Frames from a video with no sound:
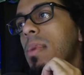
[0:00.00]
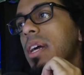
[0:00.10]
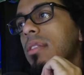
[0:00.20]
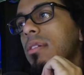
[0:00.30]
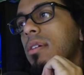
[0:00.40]

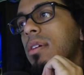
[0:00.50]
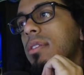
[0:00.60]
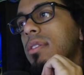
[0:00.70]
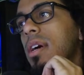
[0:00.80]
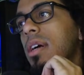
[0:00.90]

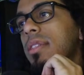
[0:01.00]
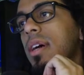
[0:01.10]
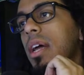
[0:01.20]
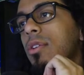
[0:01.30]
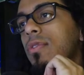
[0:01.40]
thoughts on
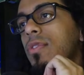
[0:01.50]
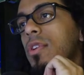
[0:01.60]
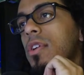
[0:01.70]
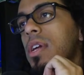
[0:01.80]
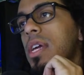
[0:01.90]
Dino
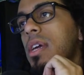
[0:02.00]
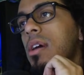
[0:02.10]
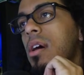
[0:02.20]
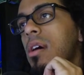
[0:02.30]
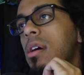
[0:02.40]
Fury
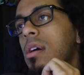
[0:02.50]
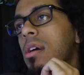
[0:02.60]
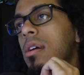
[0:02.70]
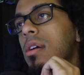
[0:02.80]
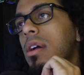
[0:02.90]
are,